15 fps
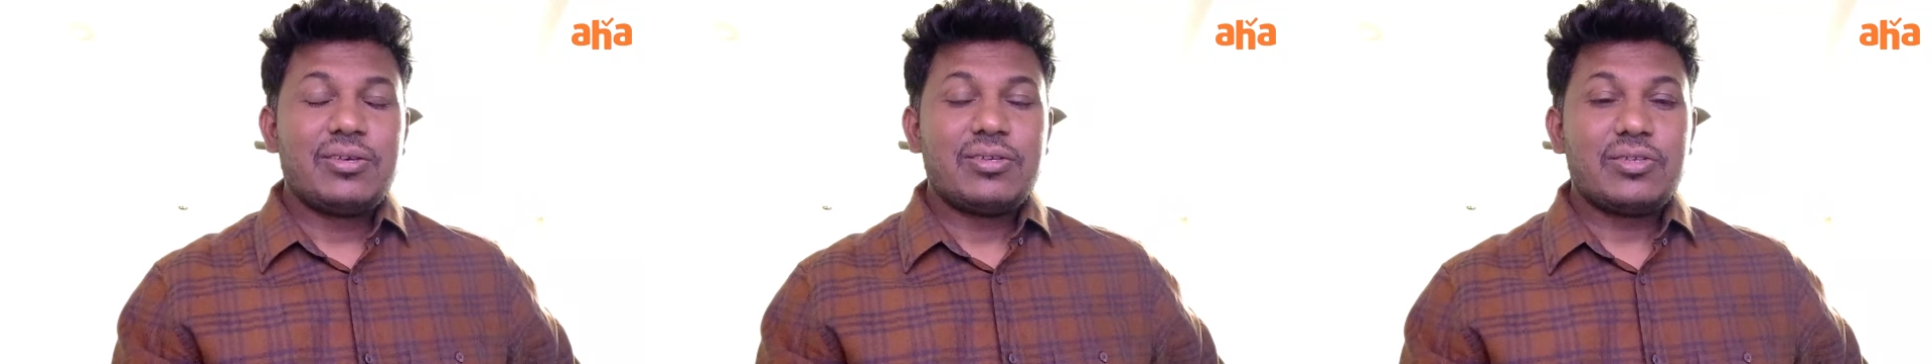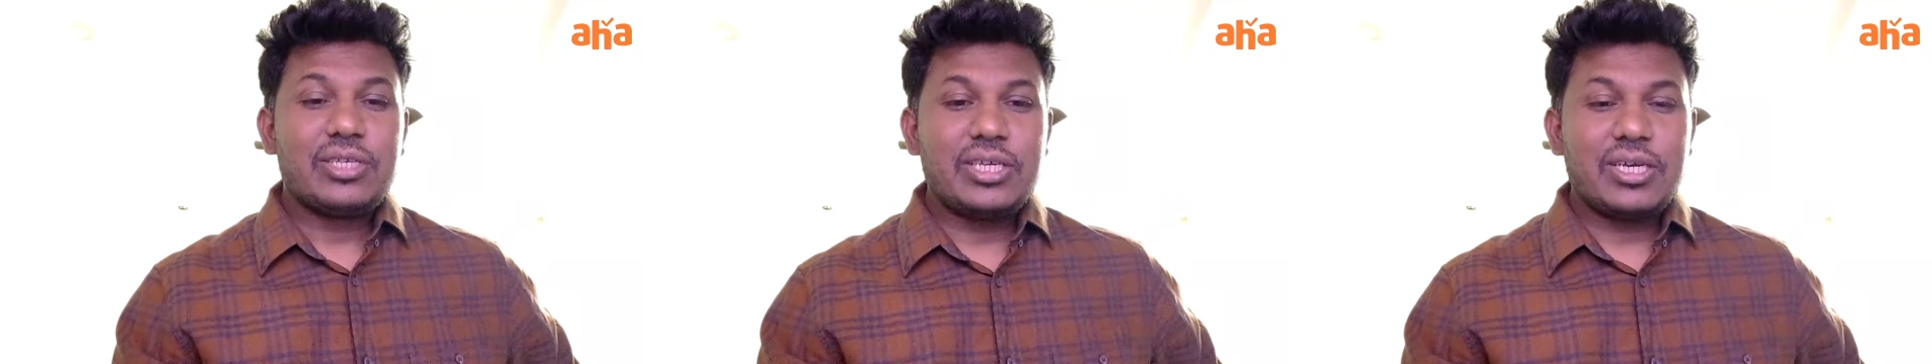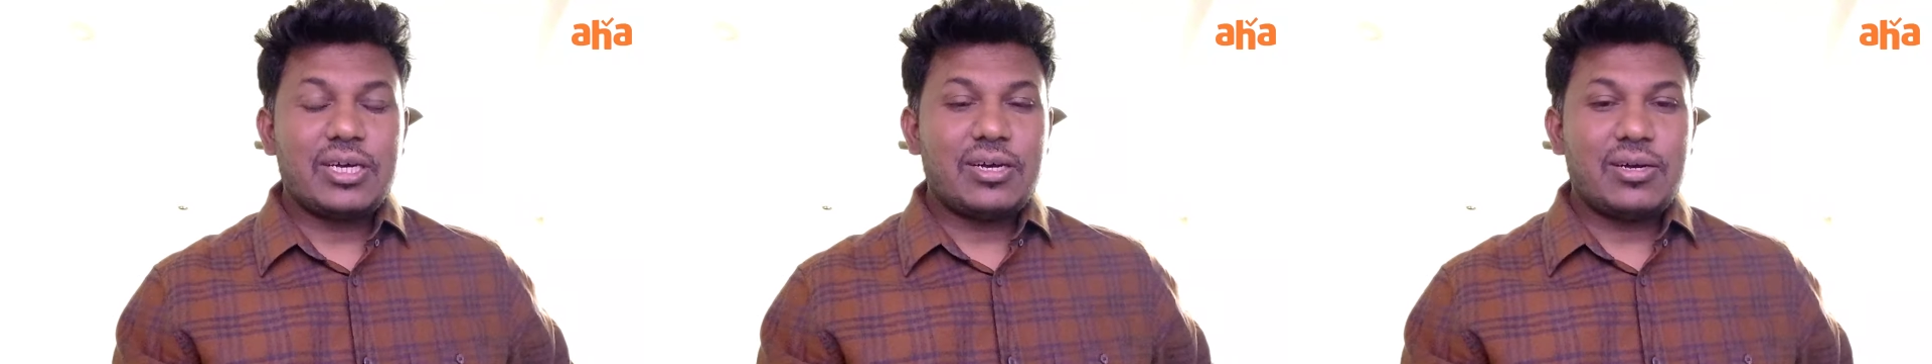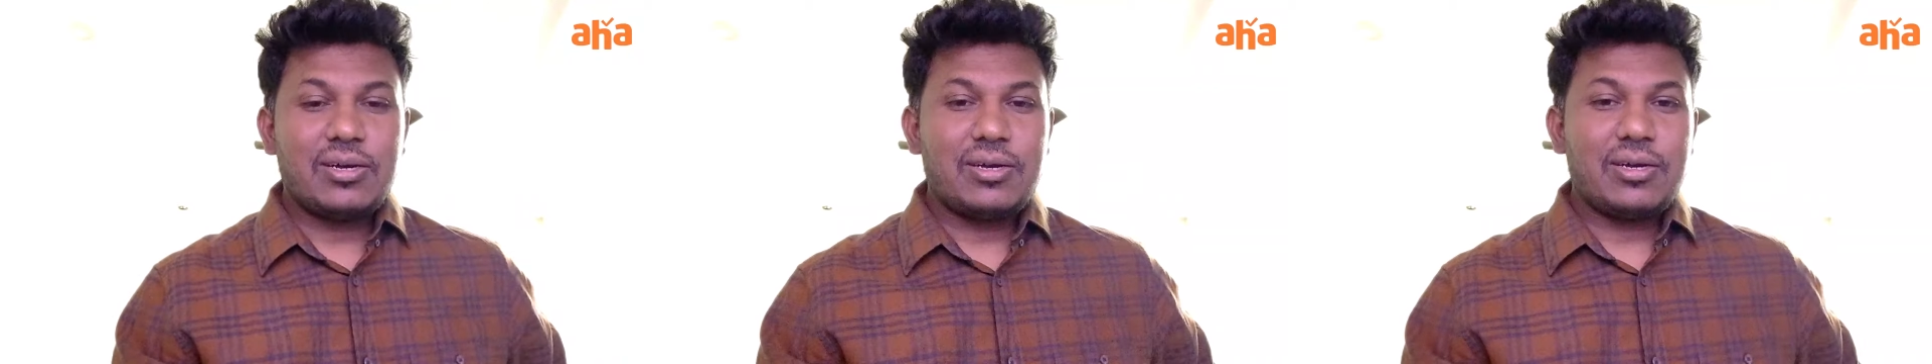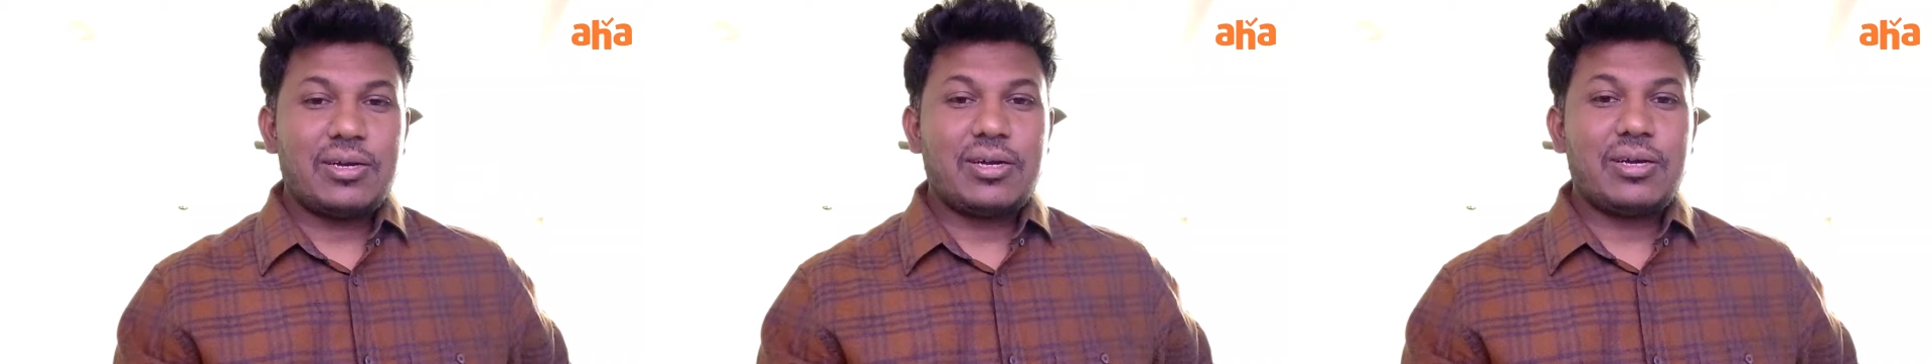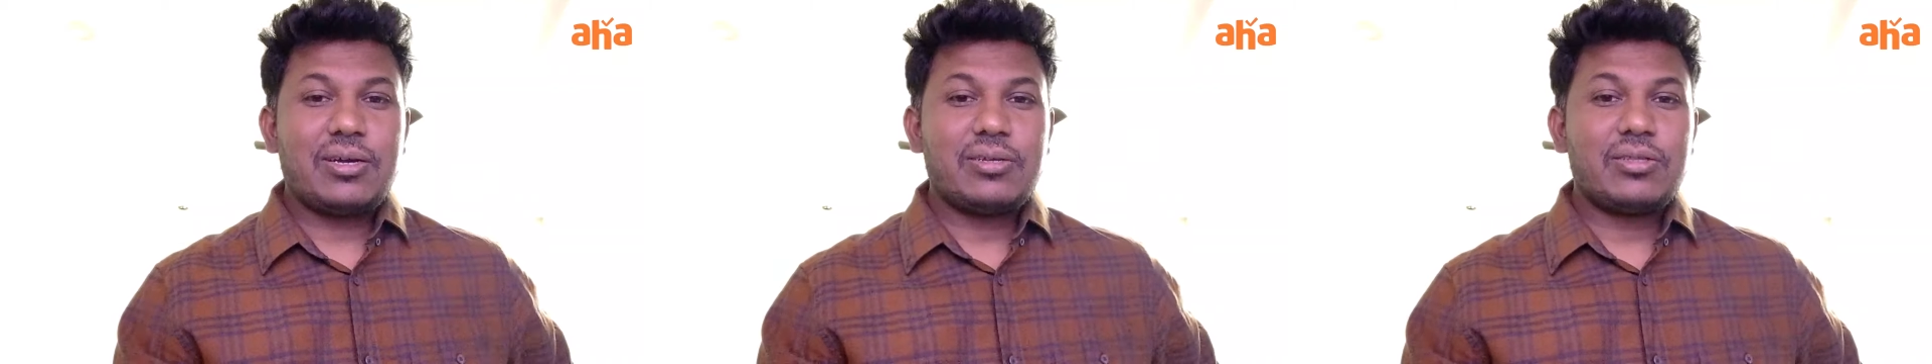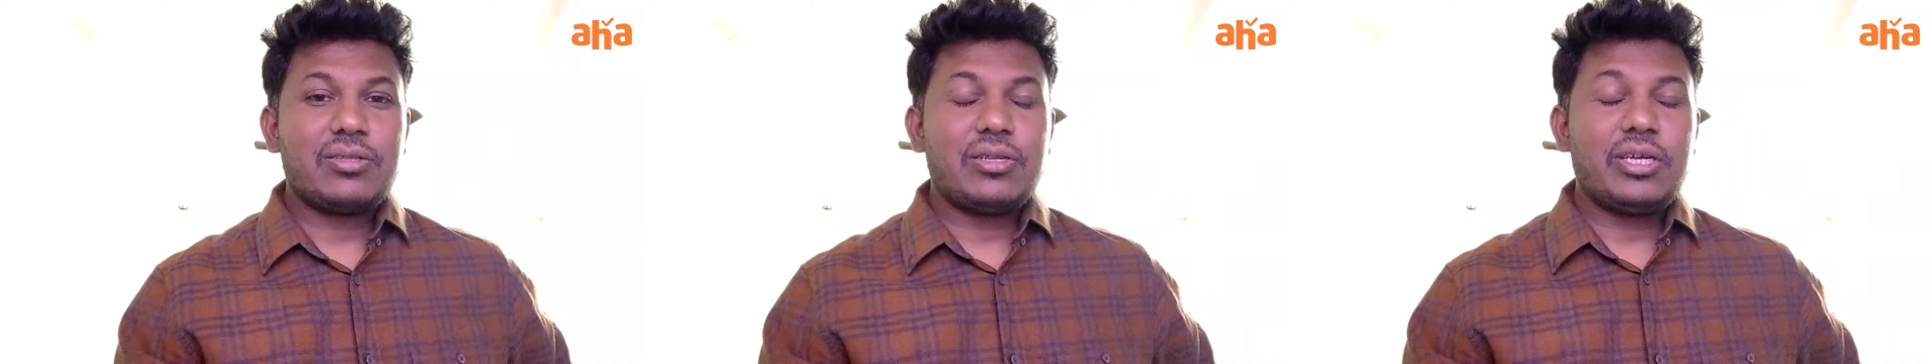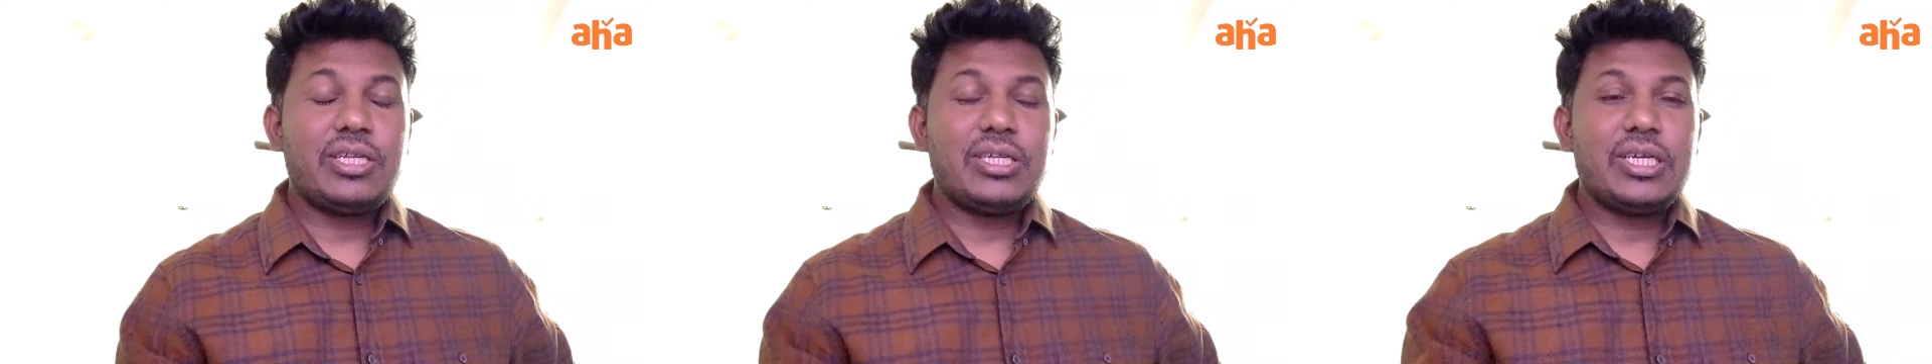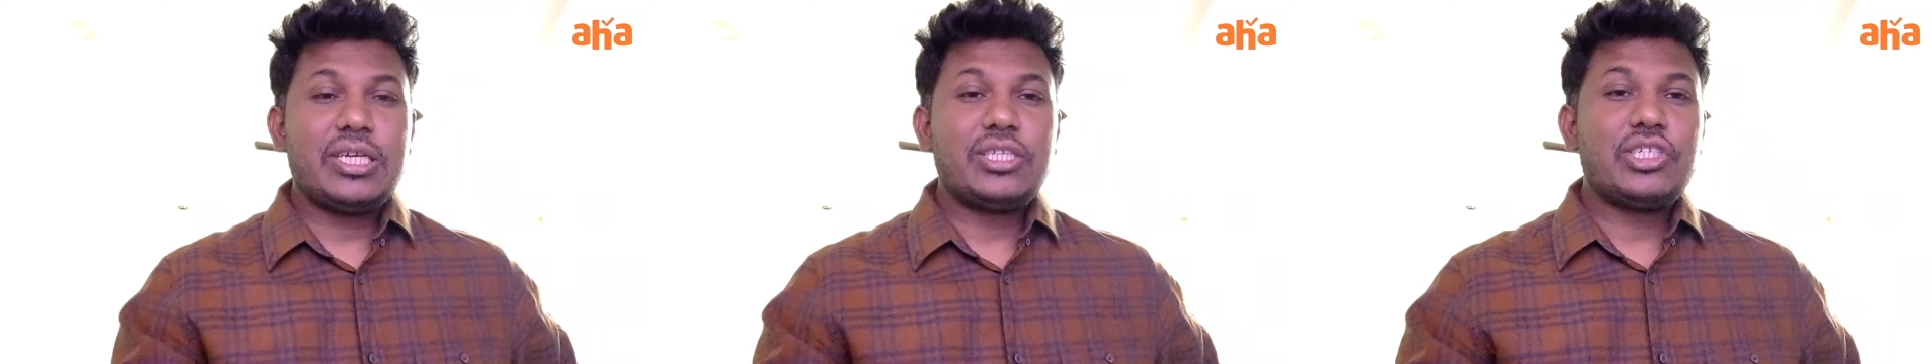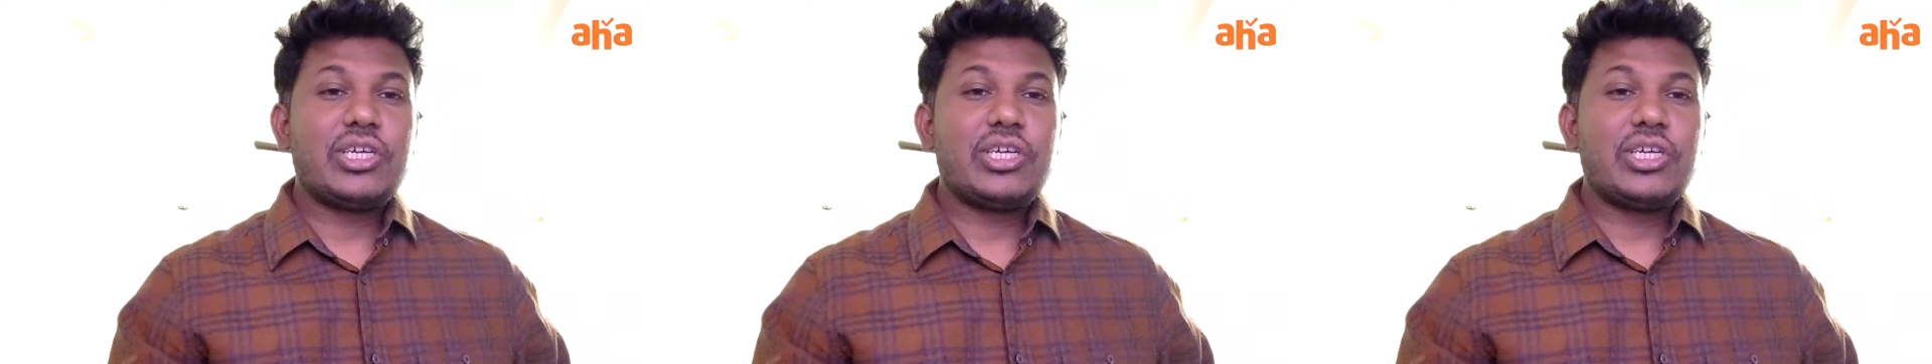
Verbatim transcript: see, in